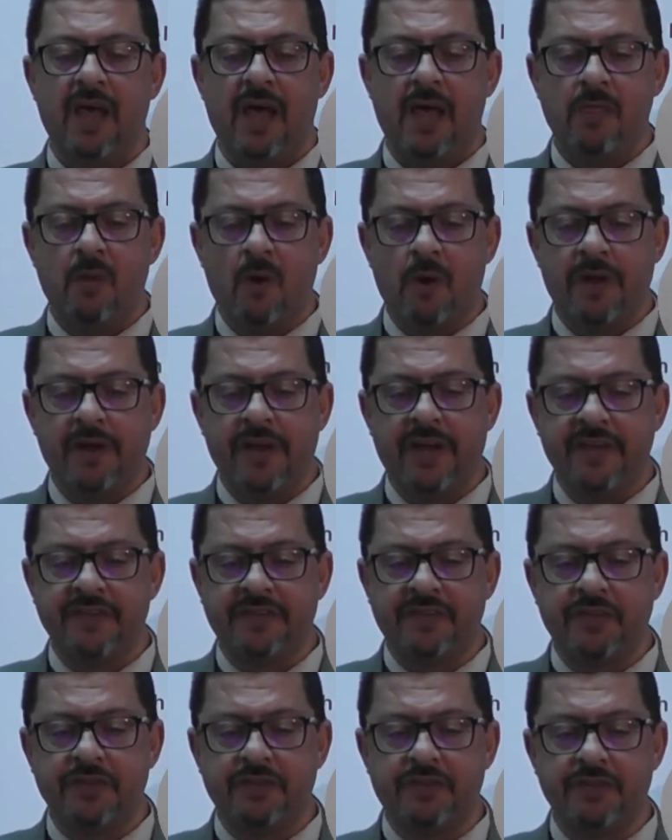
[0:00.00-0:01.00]
and
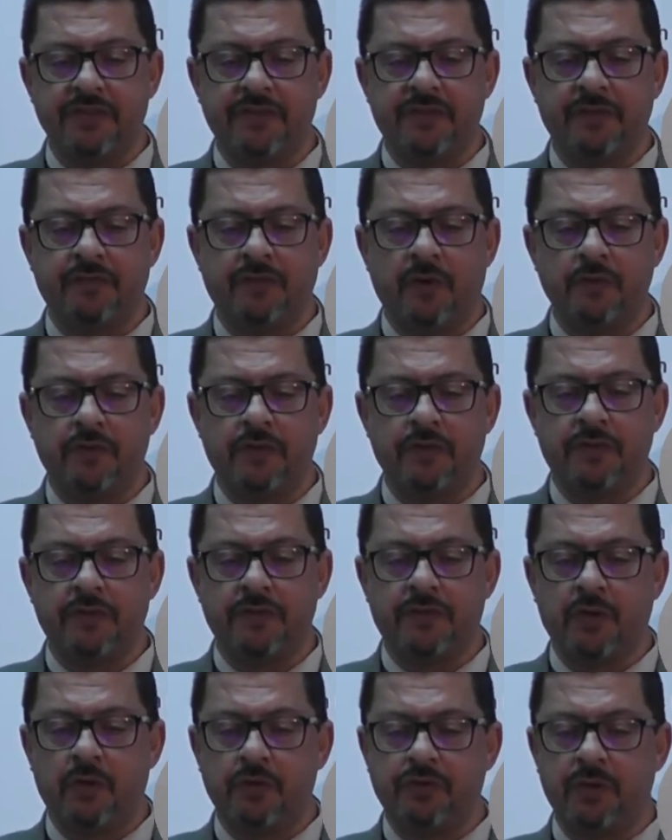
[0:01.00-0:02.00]
organizations devoted to
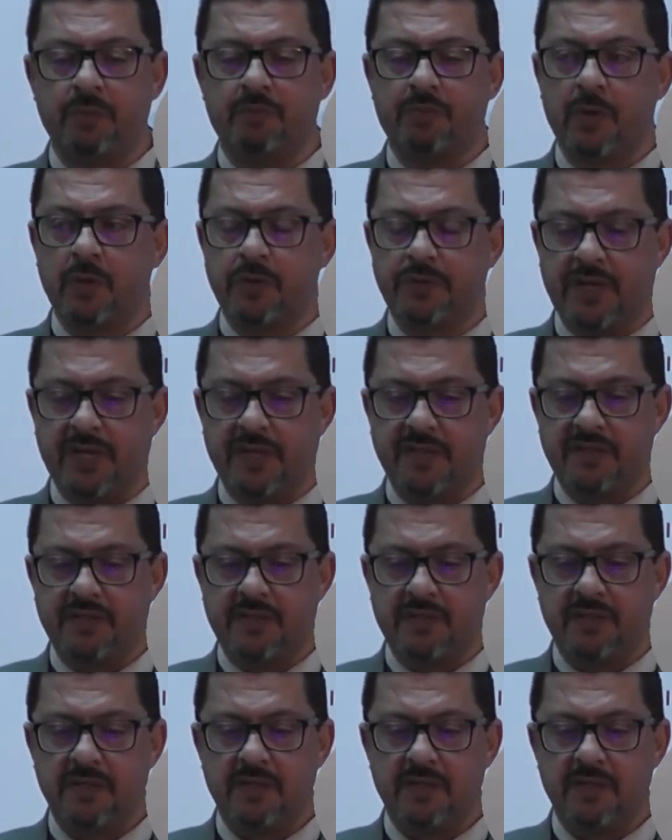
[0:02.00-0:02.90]
social protest.